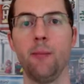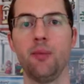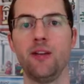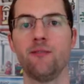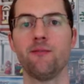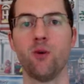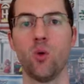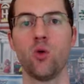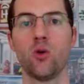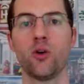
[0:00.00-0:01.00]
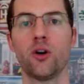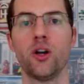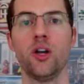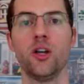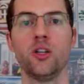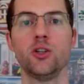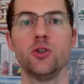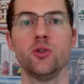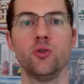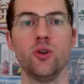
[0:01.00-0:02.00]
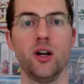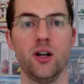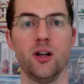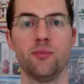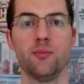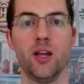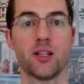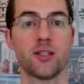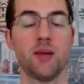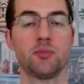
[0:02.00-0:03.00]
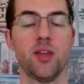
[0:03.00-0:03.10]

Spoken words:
before you accept